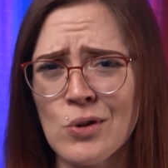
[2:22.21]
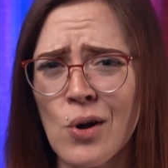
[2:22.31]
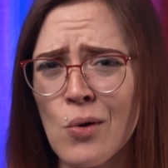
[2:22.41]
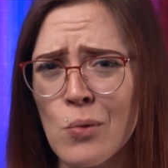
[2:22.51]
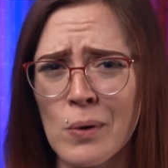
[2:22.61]

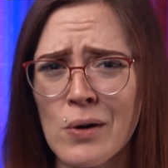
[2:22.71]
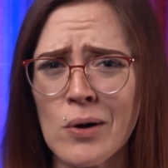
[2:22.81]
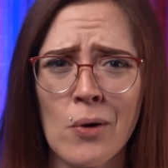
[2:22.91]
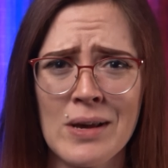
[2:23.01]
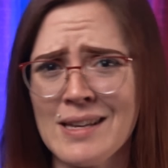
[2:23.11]
no real
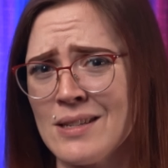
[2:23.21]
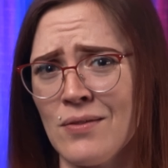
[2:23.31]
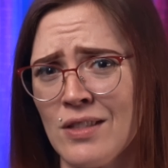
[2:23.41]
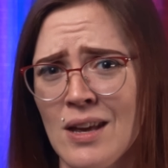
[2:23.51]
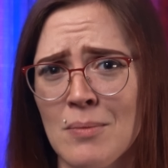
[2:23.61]
cohesive
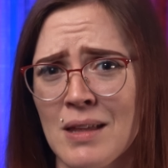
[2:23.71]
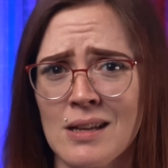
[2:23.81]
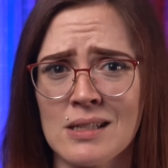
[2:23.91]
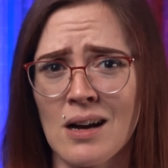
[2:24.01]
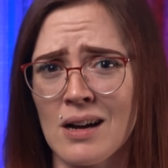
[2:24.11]
theme
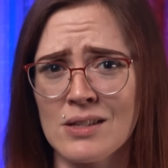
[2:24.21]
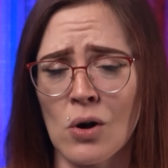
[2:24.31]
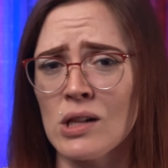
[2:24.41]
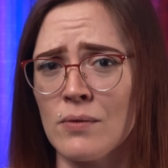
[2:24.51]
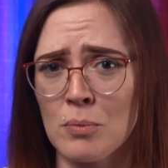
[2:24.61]
that ties
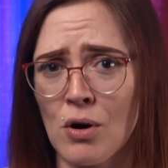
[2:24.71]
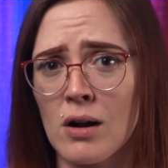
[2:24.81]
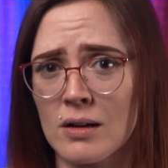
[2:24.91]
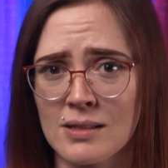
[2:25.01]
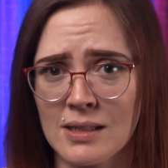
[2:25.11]
all of the products